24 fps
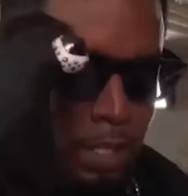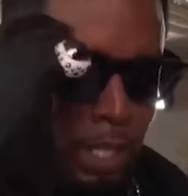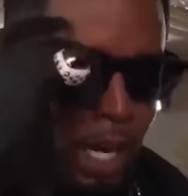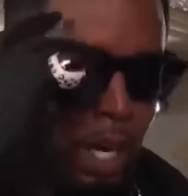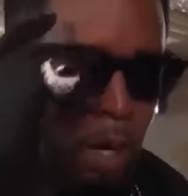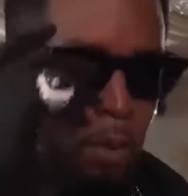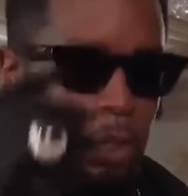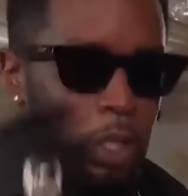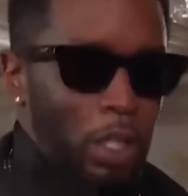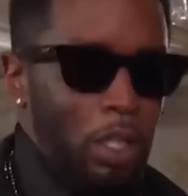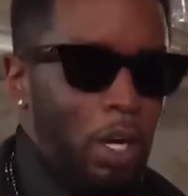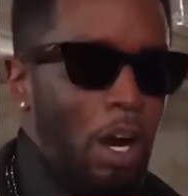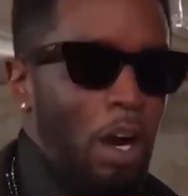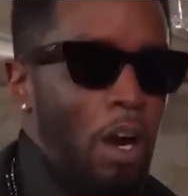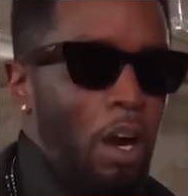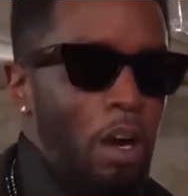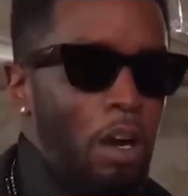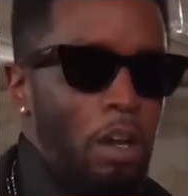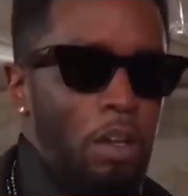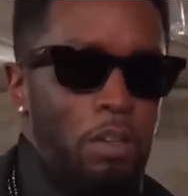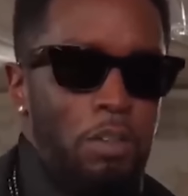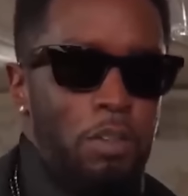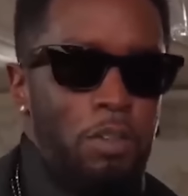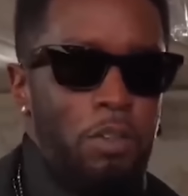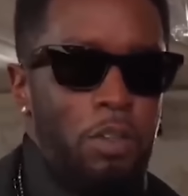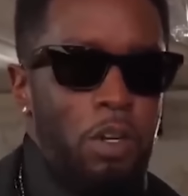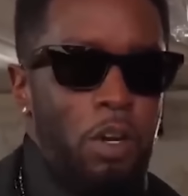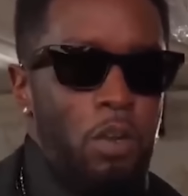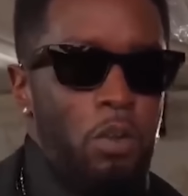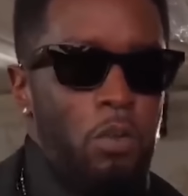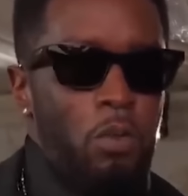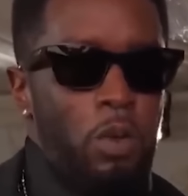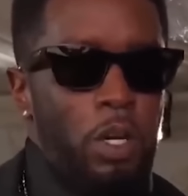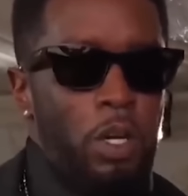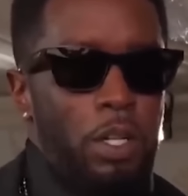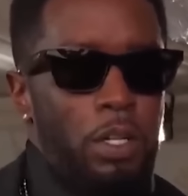Diddy and Young
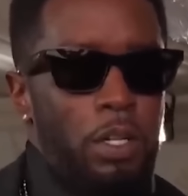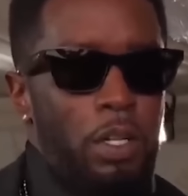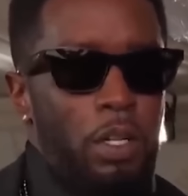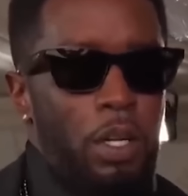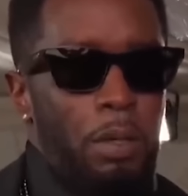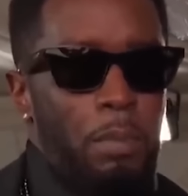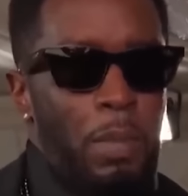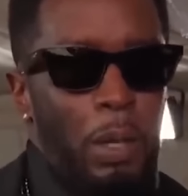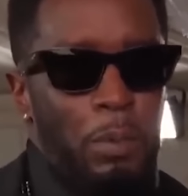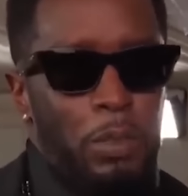Miami